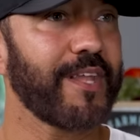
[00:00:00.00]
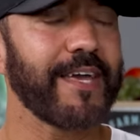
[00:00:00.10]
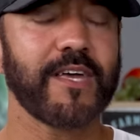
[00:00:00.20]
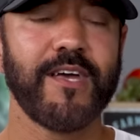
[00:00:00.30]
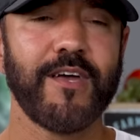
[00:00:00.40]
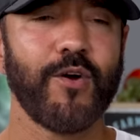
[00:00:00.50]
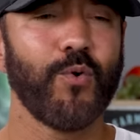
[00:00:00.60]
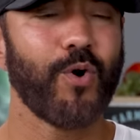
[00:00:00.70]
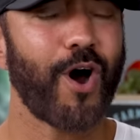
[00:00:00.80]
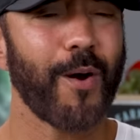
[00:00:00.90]
Like
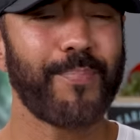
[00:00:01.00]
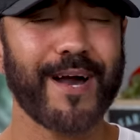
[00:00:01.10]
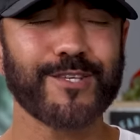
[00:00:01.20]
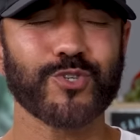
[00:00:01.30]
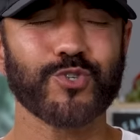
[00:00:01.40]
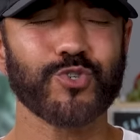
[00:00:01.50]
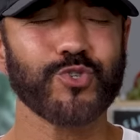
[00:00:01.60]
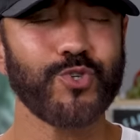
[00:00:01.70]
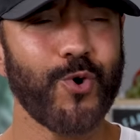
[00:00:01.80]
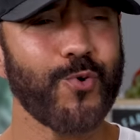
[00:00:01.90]
our bodies are so